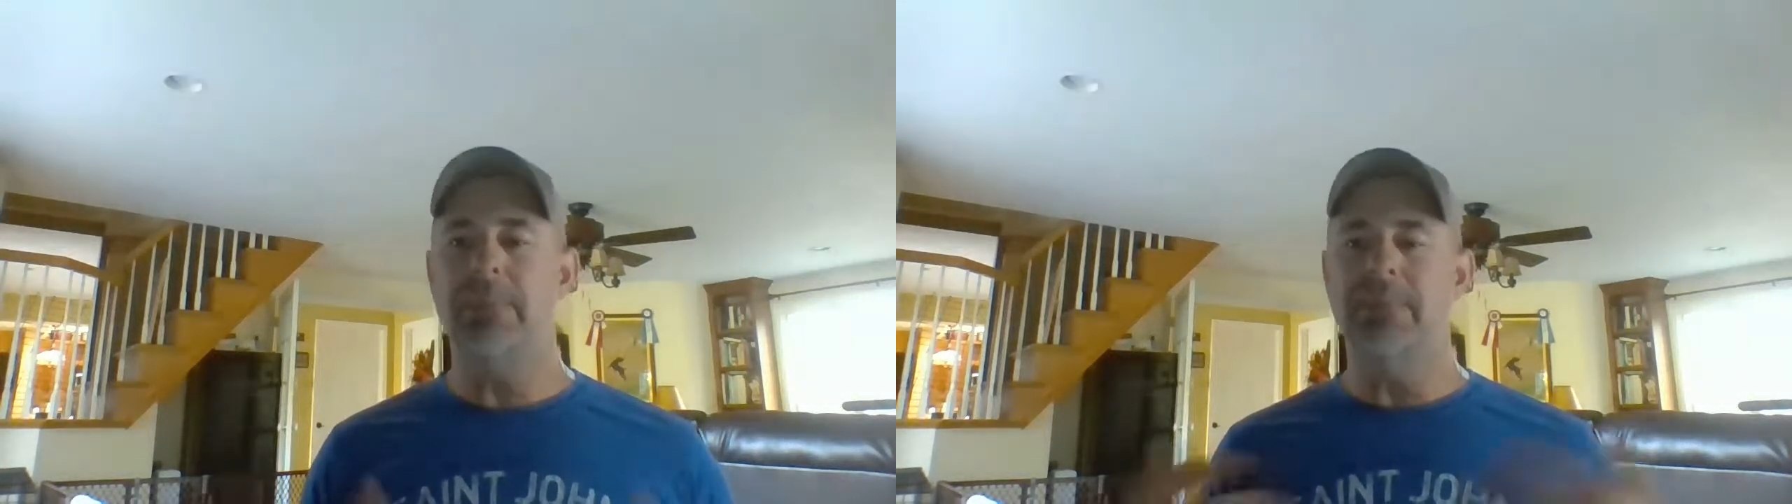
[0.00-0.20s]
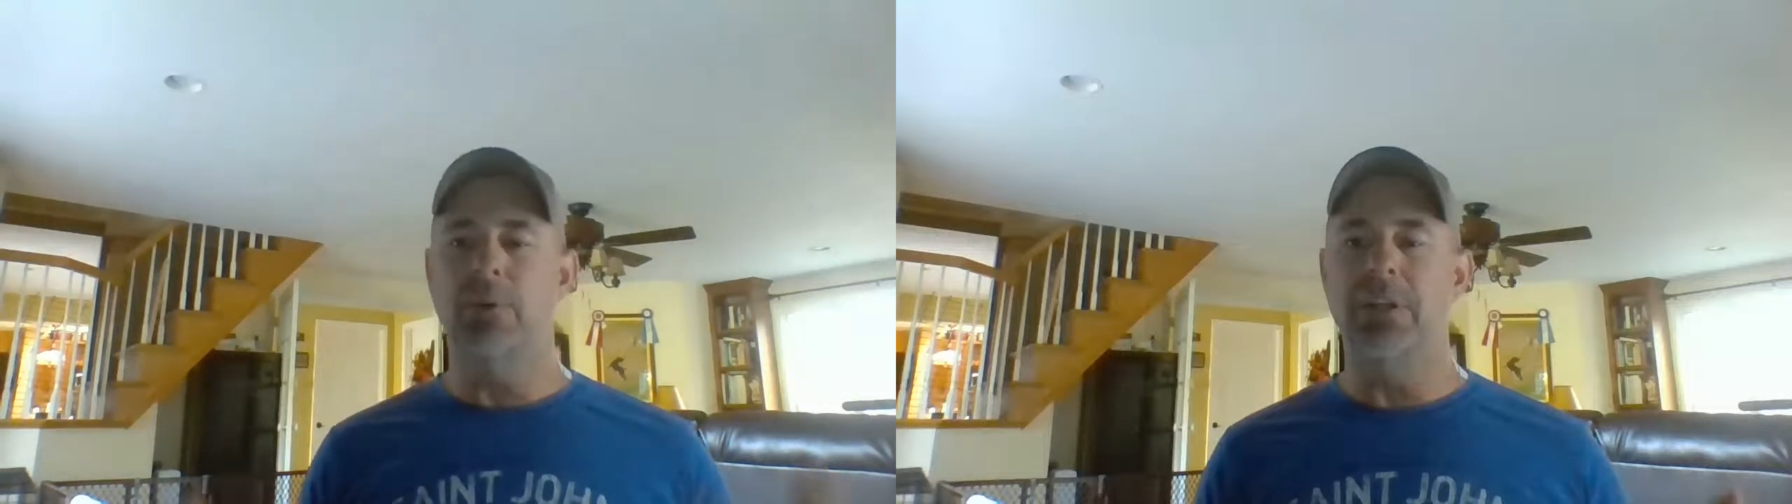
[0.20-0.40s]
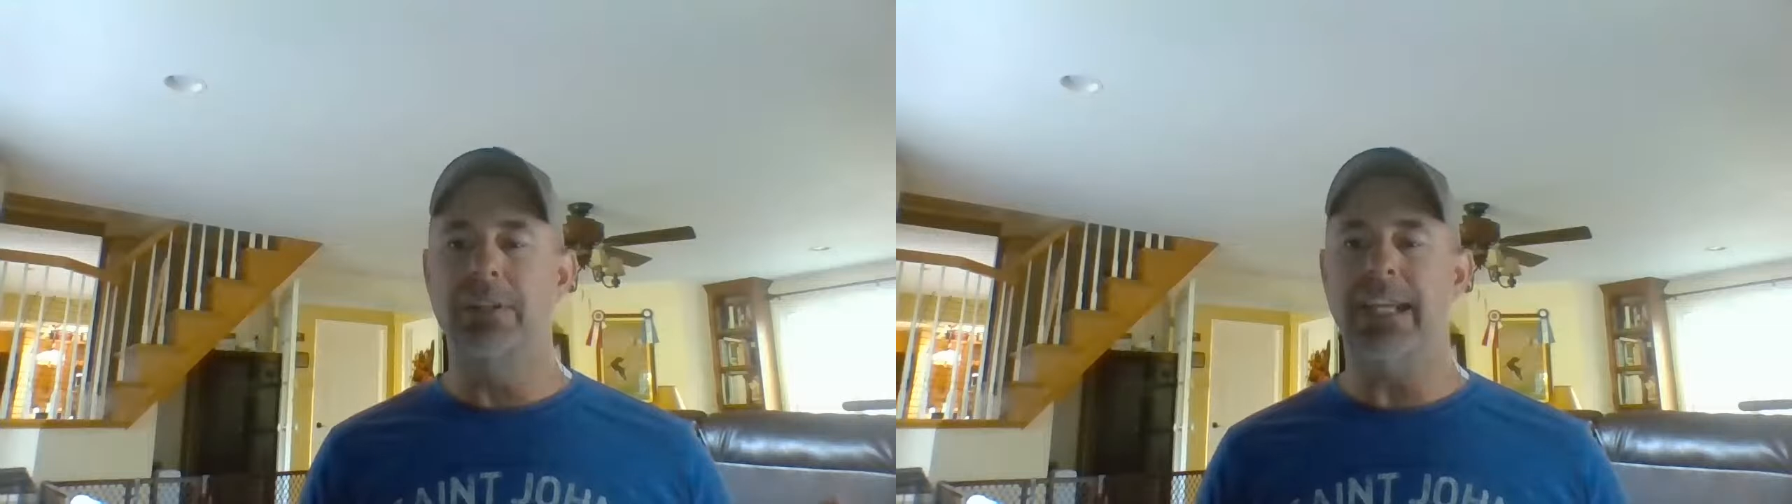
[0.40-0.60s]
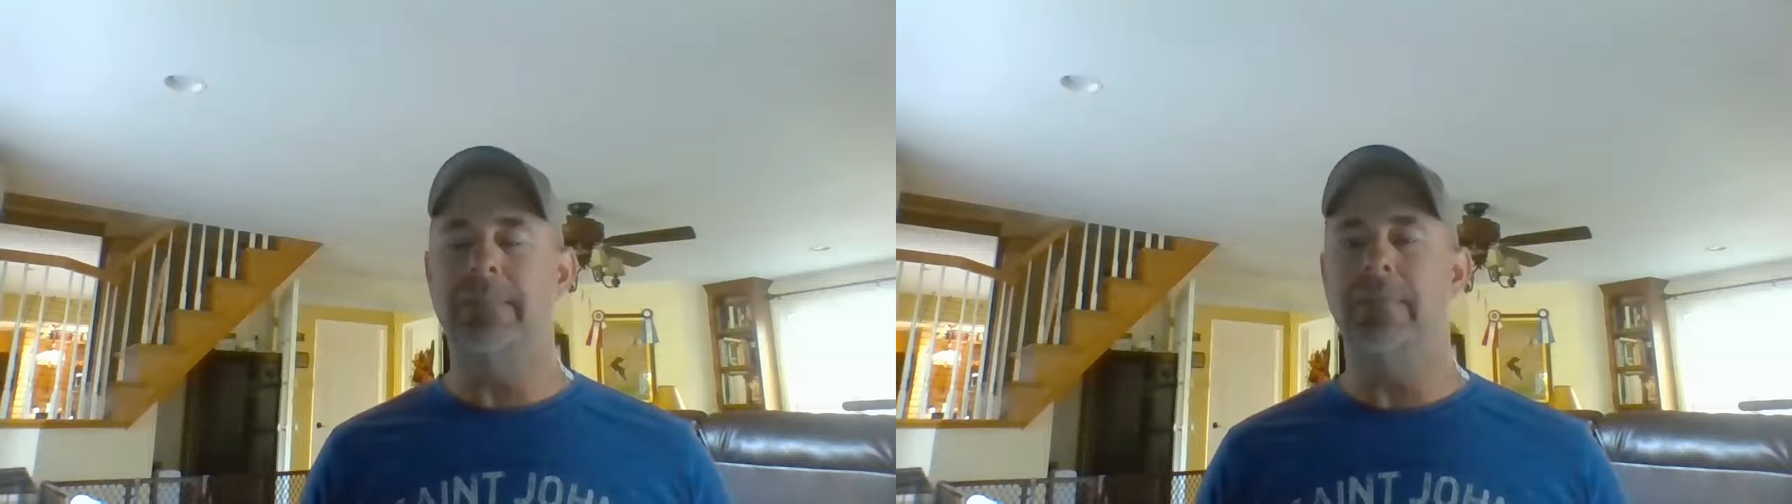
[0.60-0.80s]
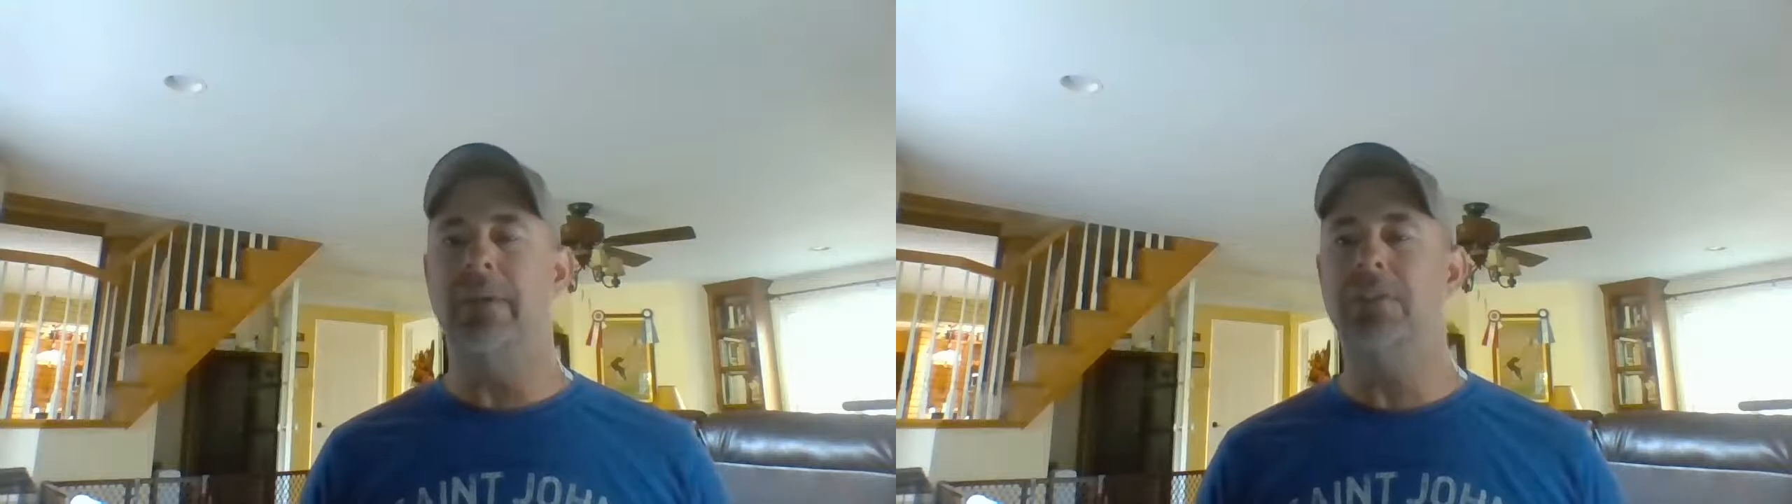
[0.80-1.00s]
before you take
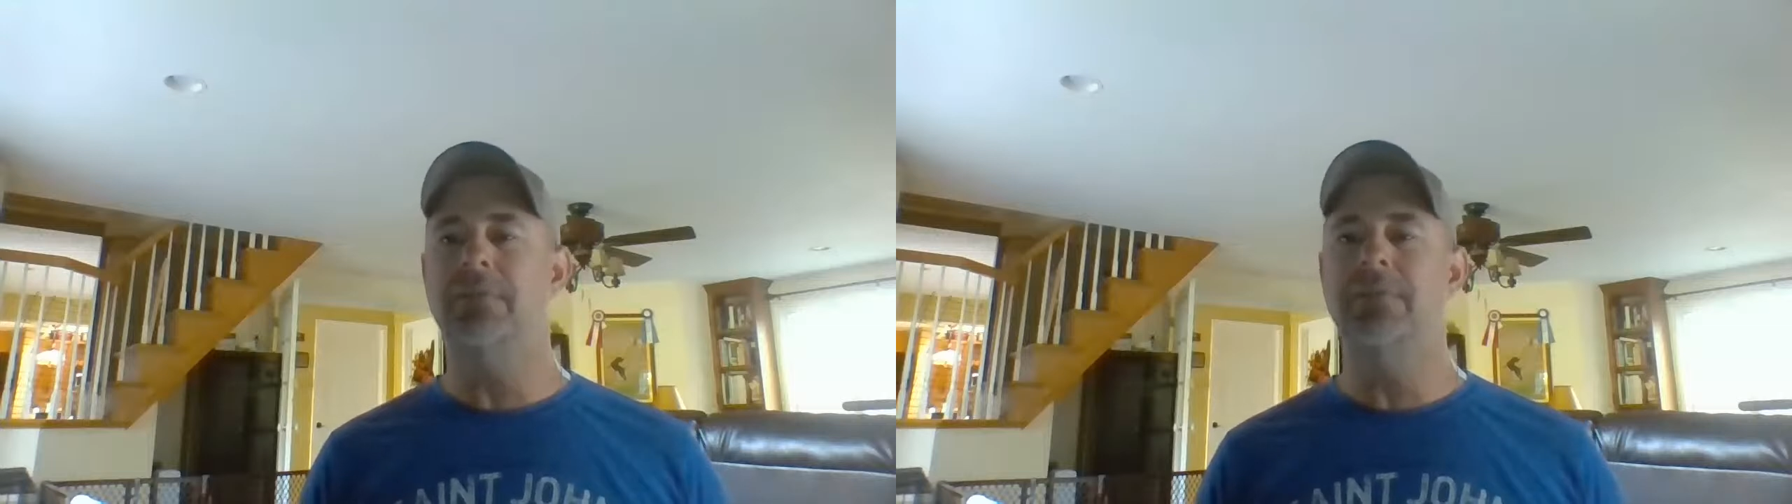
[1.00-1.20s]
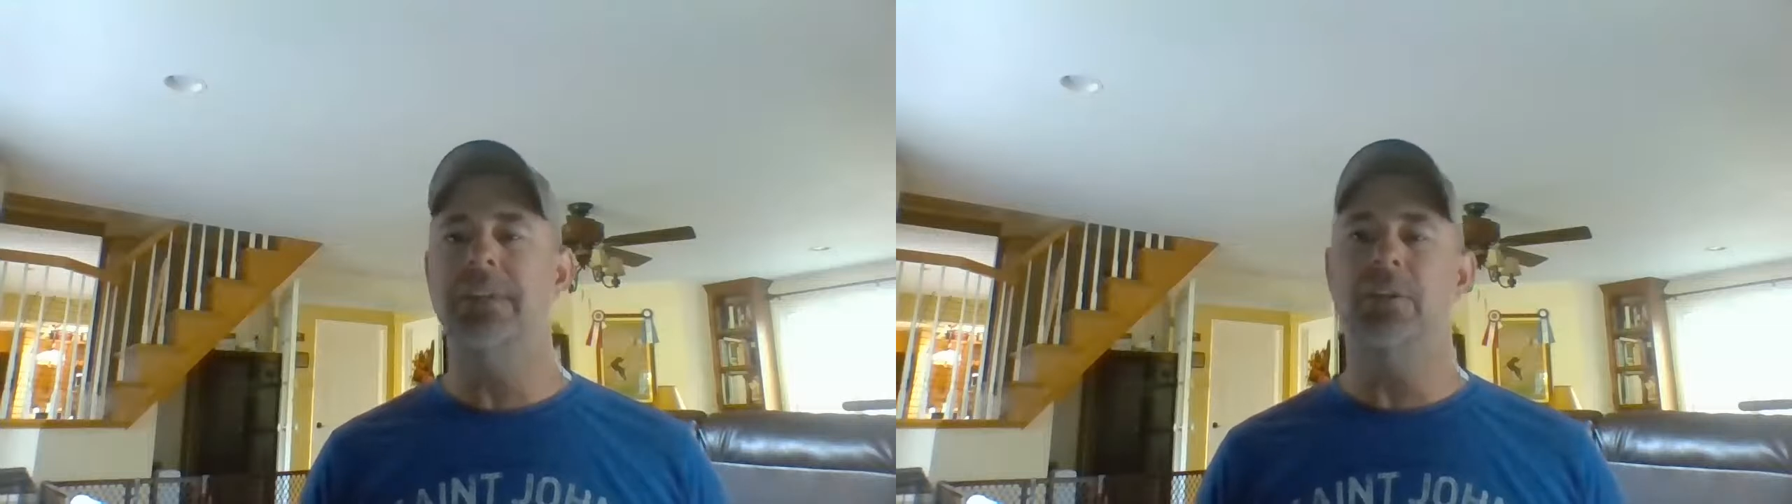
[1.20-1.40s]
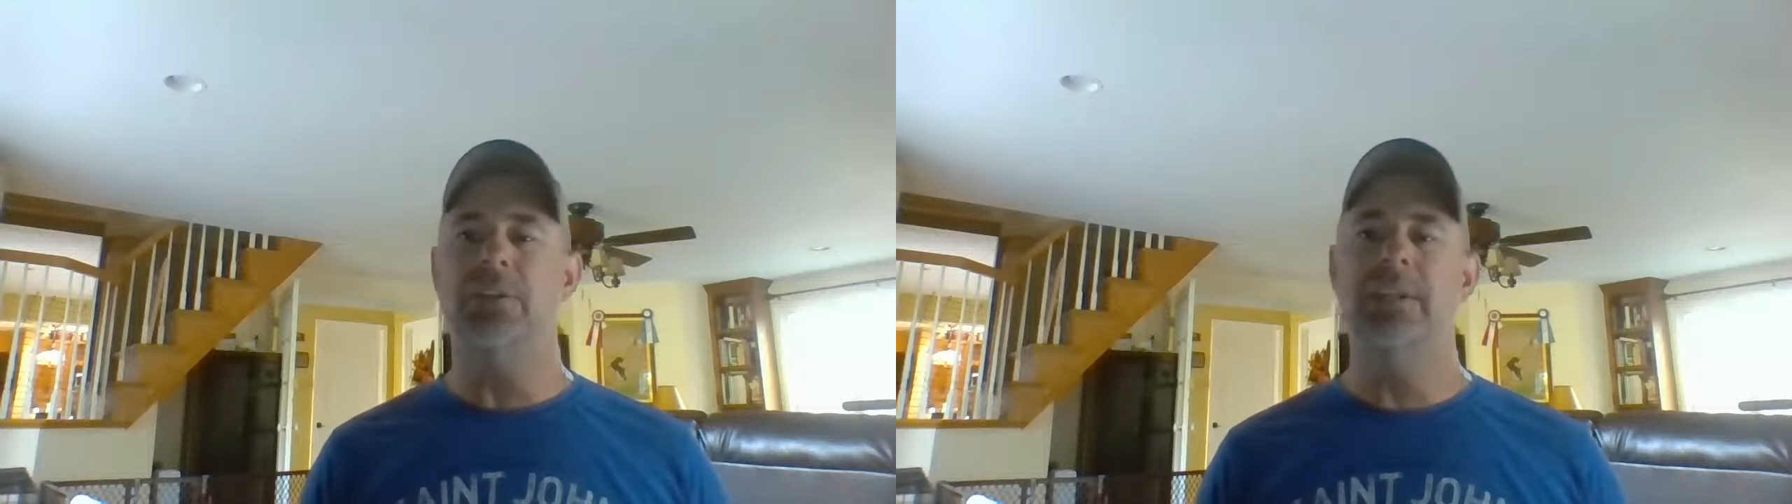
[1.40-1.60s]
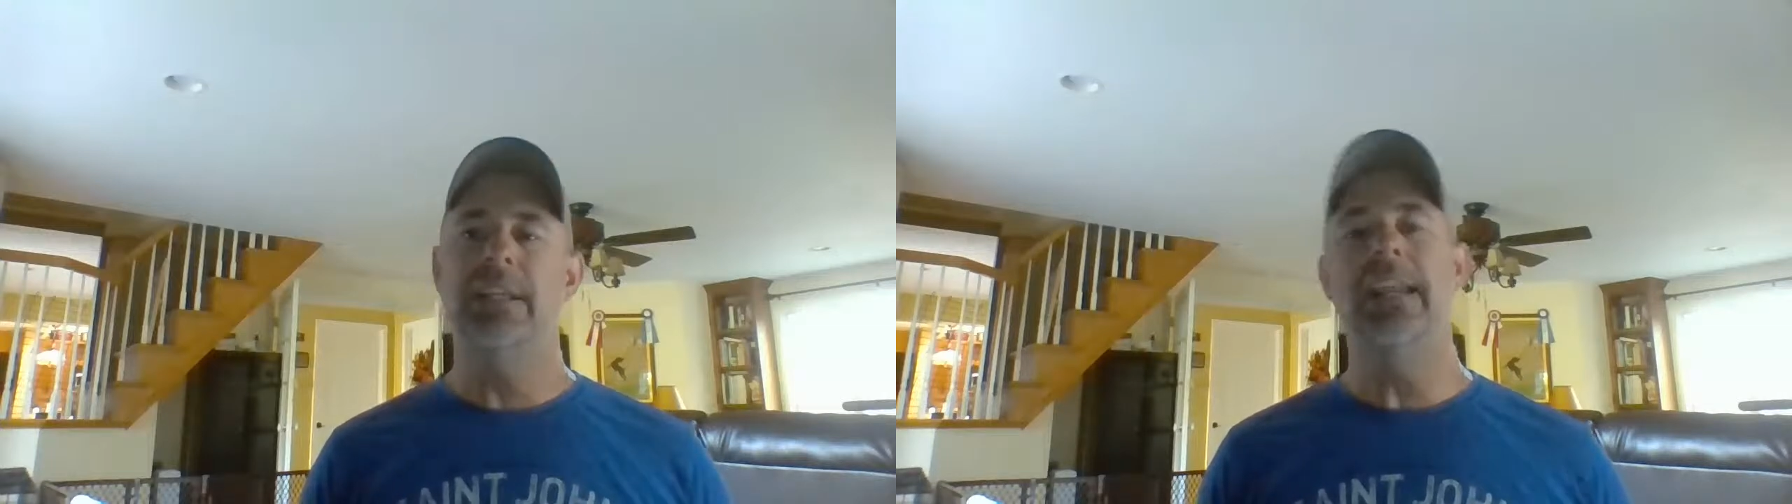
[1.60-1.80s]
them out to the field.